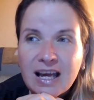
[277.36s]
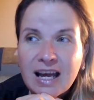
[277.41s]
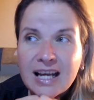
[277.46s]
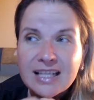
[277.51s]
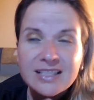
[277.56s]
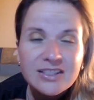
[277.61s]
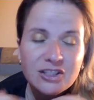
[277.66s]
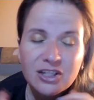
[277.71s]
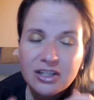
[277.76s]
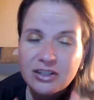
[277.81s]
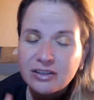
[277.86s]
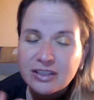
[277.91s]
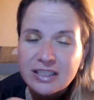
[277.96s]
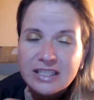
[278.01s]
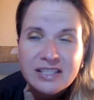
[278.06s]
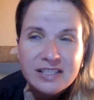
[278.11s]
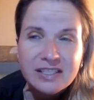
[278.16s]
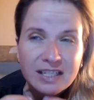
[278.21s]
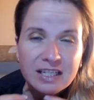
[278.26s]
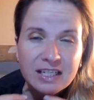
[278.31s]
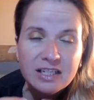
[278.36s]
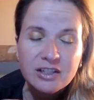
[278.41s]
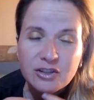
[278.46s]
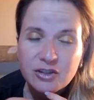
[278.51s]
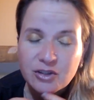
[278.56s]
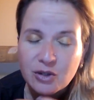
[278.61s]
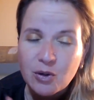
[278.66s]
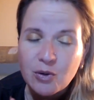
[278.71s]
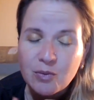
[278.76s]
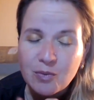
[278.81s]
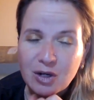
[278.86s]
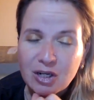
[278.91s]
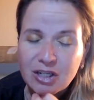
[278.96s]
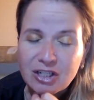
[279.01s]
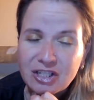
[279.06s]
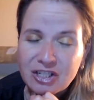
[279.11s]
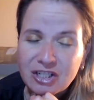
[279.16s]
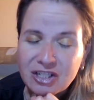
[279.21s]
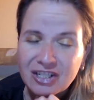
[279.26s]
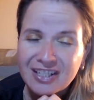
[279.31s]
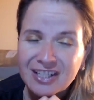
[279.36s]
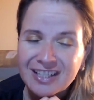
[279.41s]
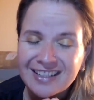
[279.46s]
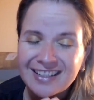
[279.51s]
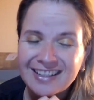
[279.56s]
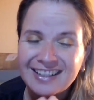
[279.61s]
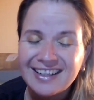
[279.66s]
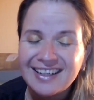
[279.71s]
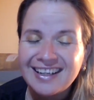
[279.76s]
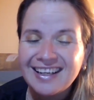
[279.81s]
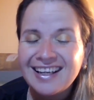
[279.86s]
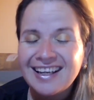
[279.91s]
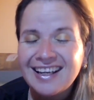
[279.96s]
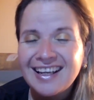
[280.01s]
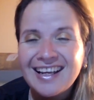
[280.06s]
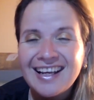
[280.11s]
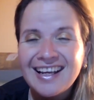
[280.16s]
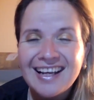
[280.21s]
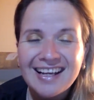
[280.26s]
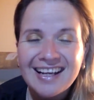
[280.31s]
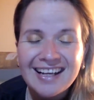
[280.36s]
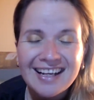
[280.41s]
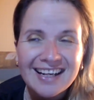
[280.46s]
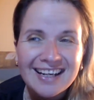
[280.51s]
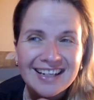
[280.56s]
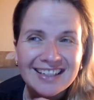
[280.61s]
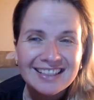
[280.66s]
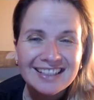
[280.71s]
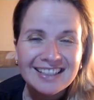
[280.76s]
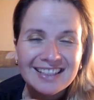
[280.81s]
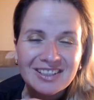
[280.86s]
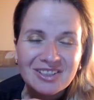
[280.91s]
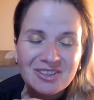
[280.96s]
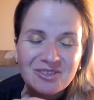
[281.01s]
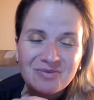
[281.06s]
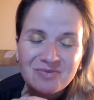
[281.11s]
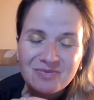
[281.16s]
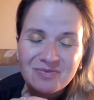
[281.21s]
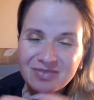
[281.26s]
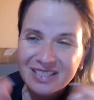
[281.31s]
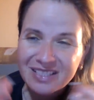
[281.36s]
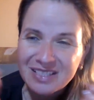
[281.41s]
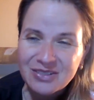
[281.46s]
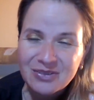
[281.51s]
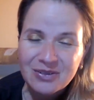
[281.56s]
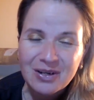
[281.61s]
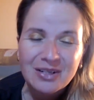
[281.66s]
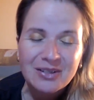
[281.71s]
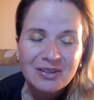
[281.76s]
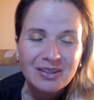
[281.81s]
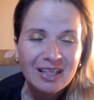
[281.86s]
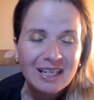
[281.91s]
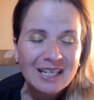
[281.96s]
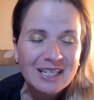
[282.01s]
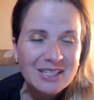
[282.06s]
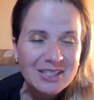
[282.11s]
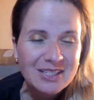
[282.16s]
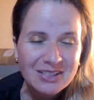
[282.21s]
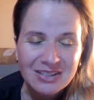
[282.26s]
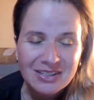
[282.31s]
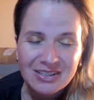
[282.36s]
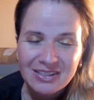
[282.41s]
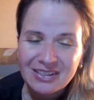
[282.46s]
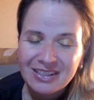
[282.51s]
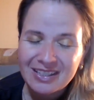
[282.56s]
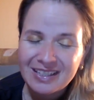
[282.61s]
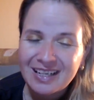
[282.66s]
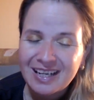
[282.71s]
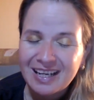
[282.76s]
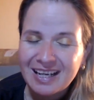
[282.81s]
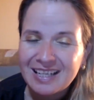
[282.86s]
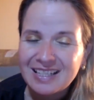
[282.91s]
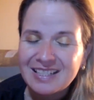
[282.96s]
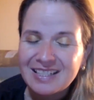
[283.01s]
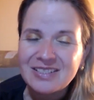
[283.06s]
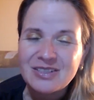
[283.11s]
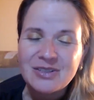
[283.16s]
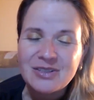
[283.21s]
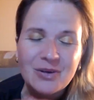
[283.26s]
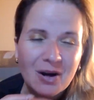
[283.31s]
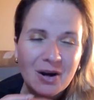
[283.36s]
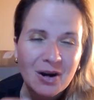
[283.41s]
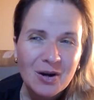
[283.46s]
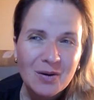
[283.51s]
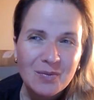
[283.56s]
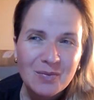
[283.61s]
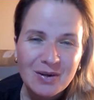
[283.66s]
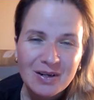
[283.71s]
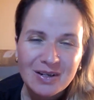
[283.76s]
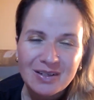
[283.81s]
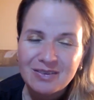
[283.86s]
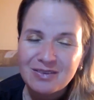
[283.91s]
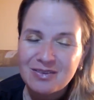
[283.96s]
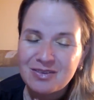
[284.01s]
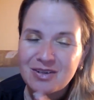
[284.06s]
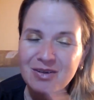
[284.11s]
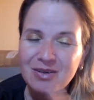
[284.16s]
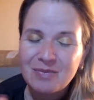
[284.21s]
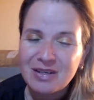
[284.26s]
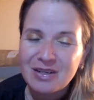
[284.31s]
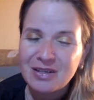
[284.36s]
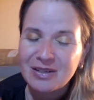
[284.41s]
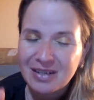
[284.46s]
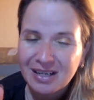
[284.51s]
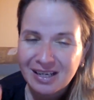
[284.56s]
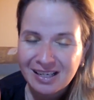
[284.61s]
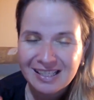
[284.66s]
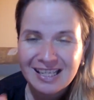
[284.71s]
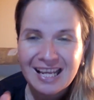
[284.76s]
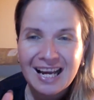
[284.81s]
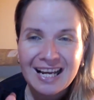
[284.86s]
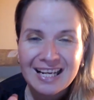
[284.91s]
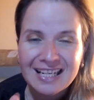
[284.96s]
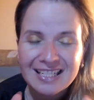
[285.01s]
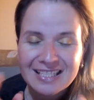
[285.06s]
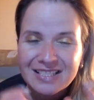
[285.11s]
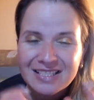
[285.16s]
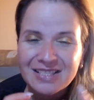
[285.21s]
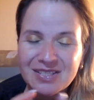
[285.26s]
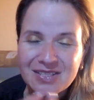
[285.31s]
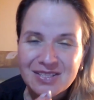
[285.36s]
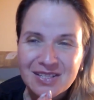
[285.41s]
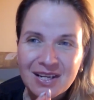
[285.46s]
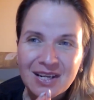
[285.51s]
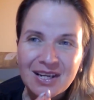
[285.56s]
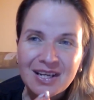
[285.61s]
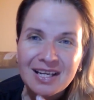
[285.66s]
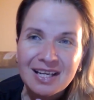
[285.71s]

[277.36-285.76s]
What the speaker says: has generally seen so much dysregulation and trauma from their clients'